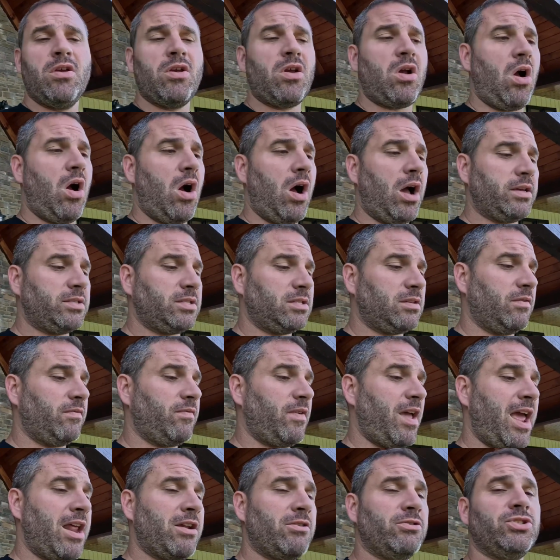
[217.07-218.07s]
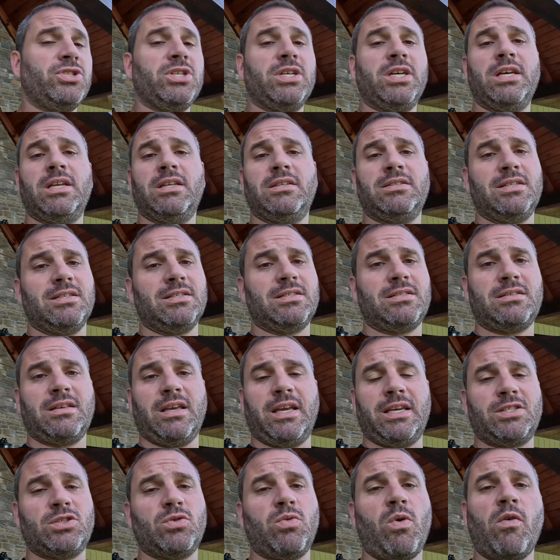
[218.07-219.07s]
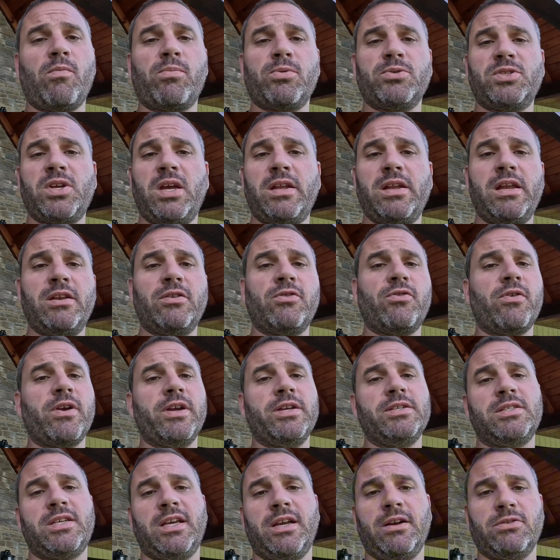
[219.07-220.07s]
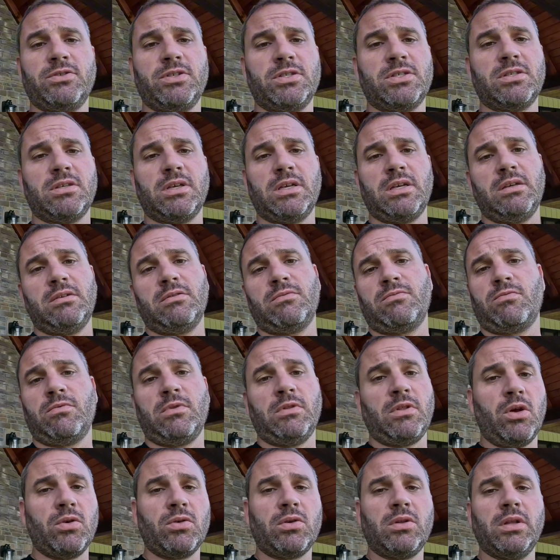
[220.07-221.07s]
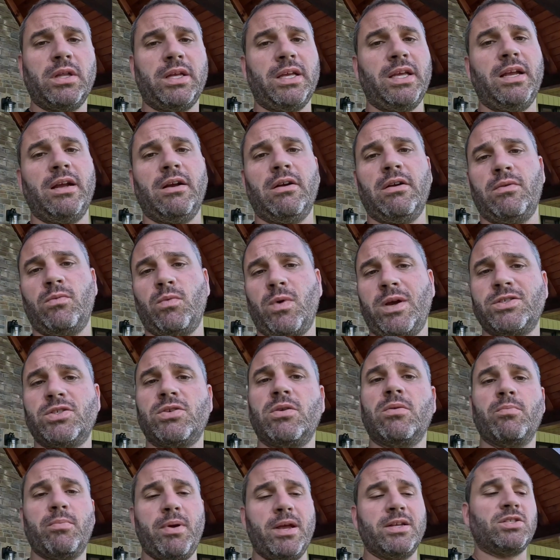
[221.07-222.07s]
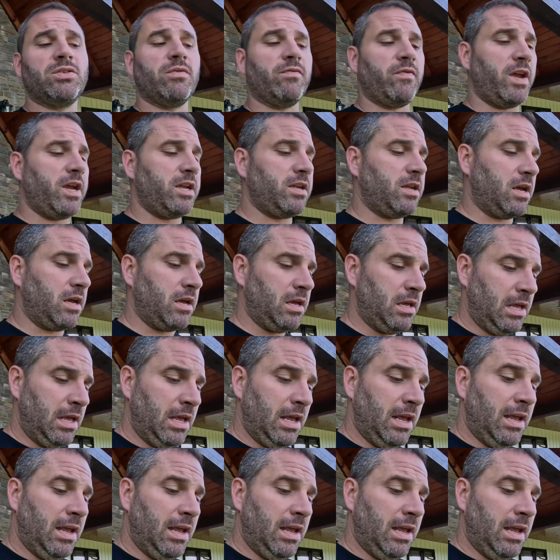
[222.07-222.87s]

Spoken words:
cost of energy, just like 12% increase here just locally here in Western Pennsylvania.